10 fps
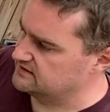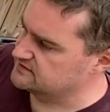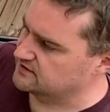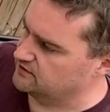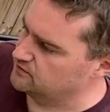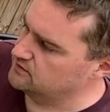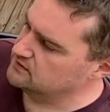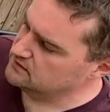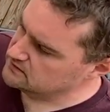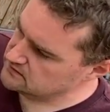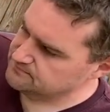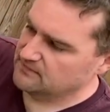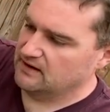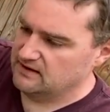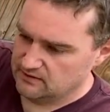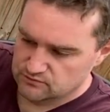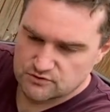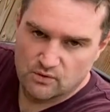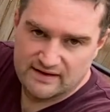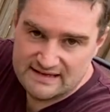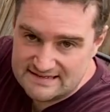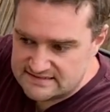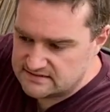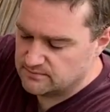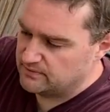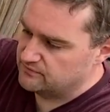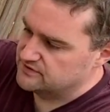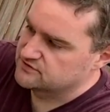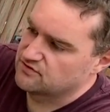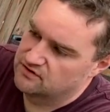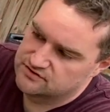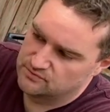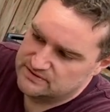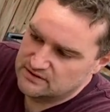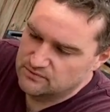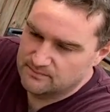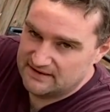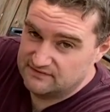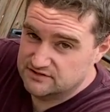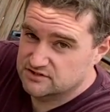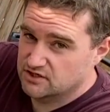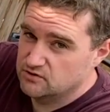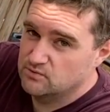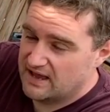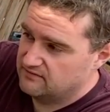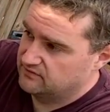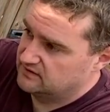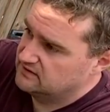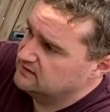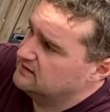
So it was quite easy to build this structure. We don't want to make this too heavy.